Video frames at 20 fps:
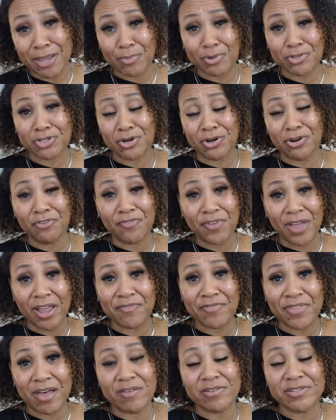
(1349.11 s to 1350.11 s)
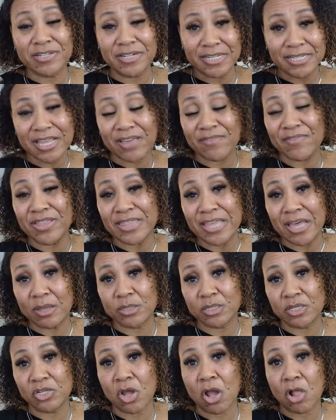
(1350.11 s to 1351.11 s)
able to earn five thousand to seven
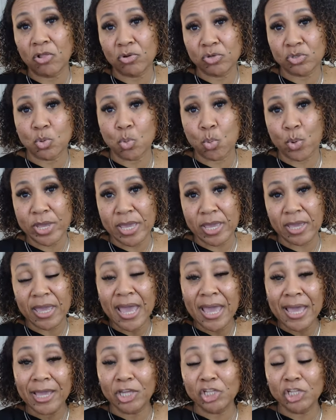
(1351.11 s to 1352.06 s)
thousand dollars a week